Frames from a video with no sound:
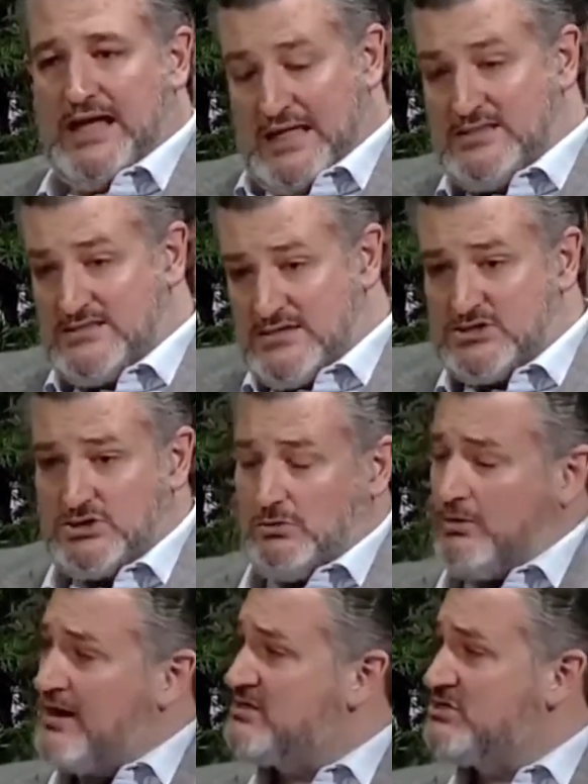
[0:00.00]
And this
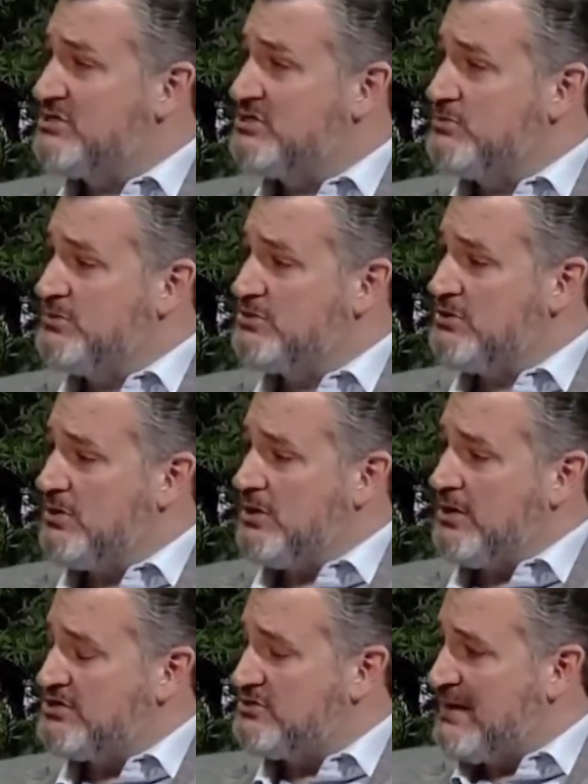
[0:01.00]
crisis was
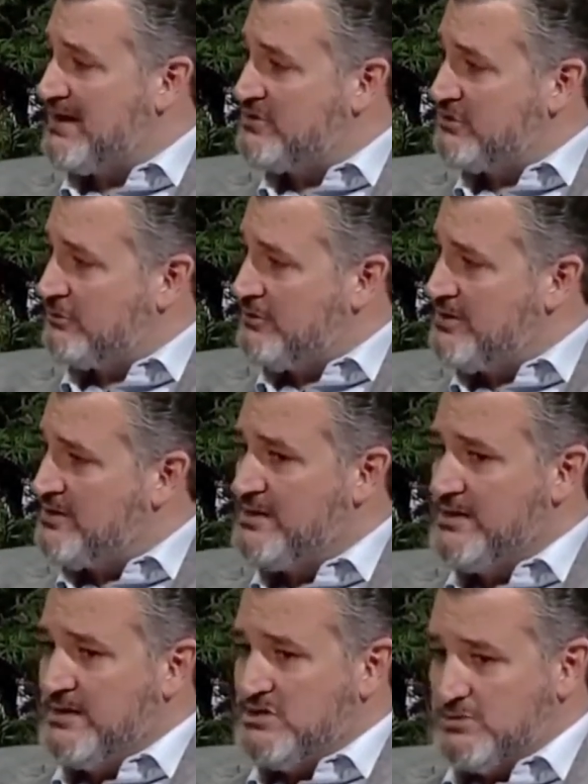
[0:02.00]
caused by three
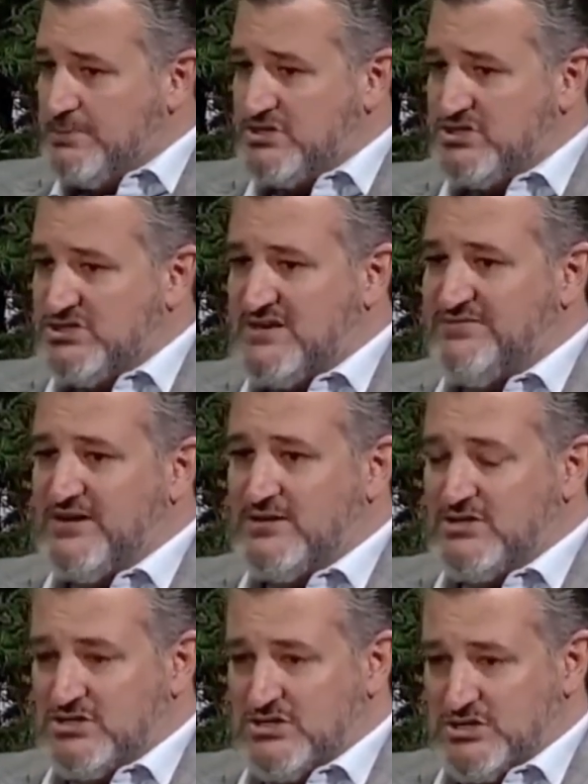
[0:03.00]

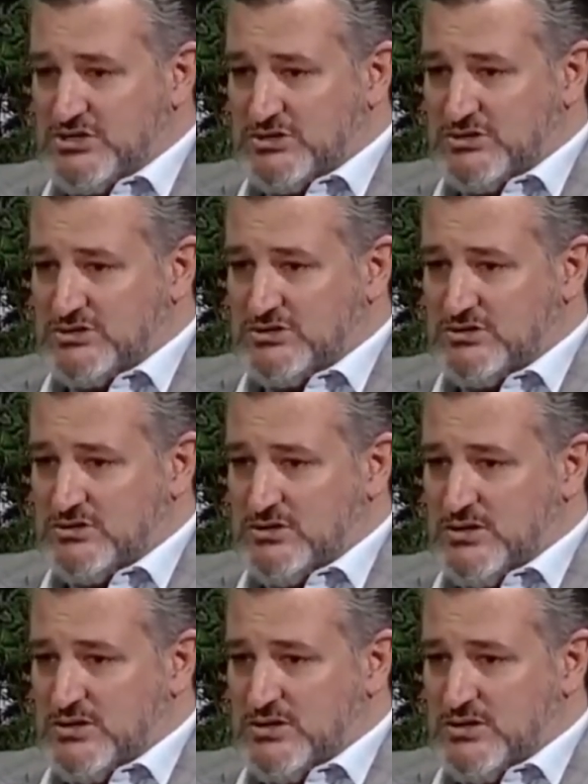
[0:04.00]
specific decisions.